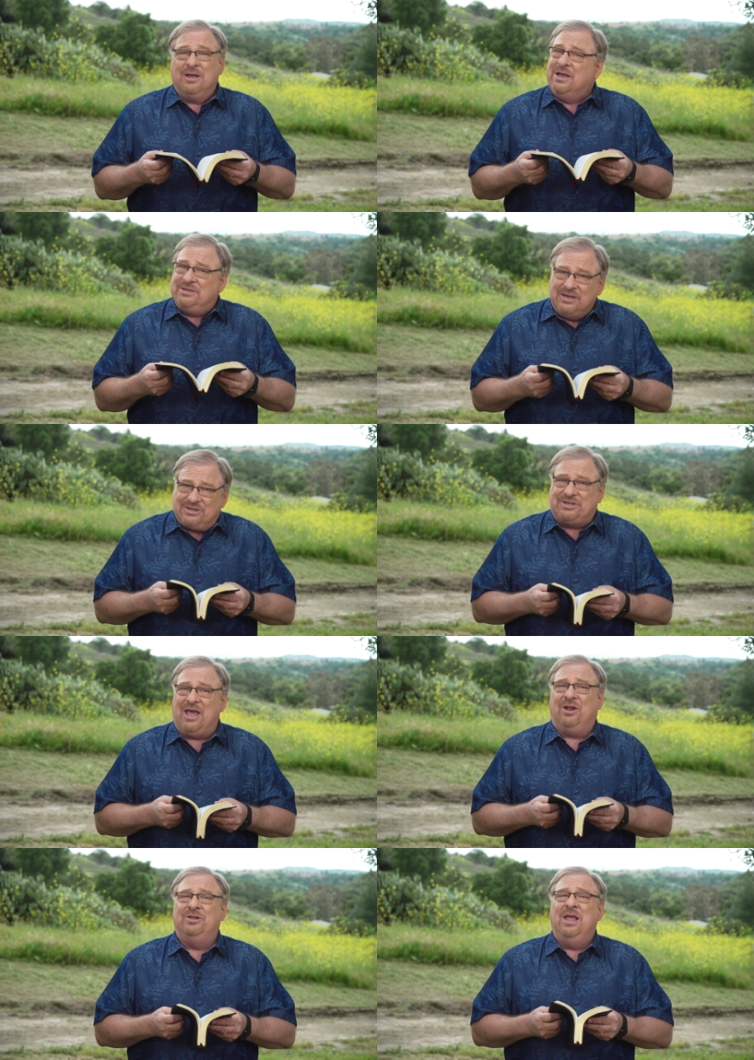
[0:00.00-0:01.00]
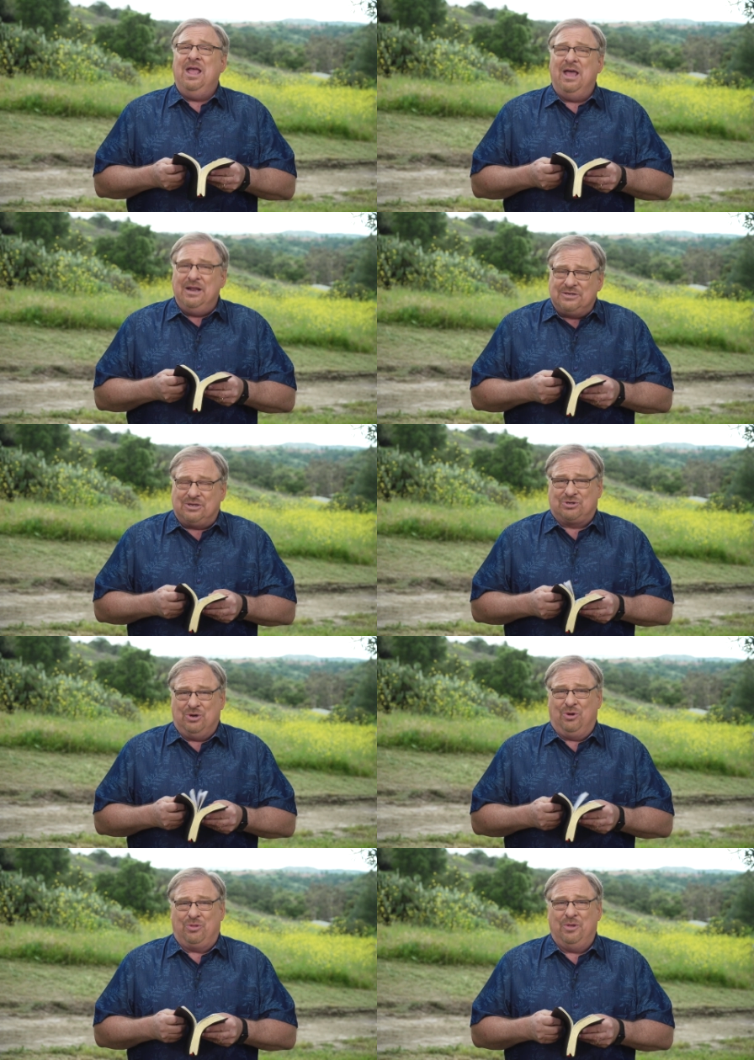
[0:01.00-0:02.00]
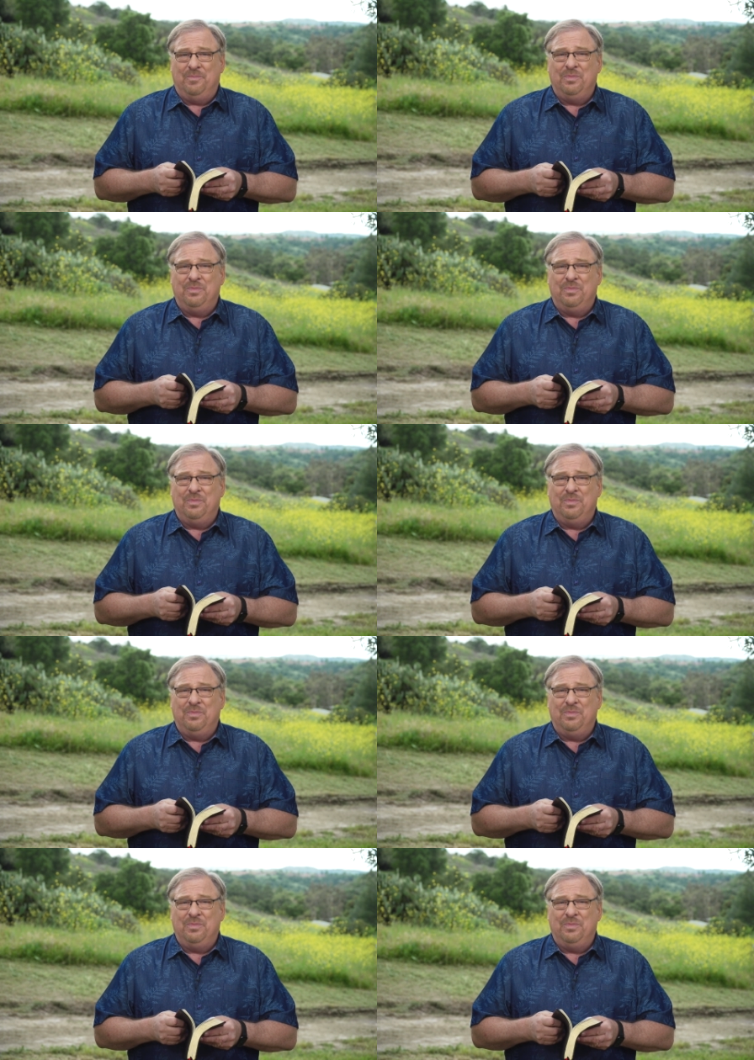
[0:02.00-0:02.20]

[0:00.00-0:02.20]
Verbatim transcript: because it's settled and it's the truth.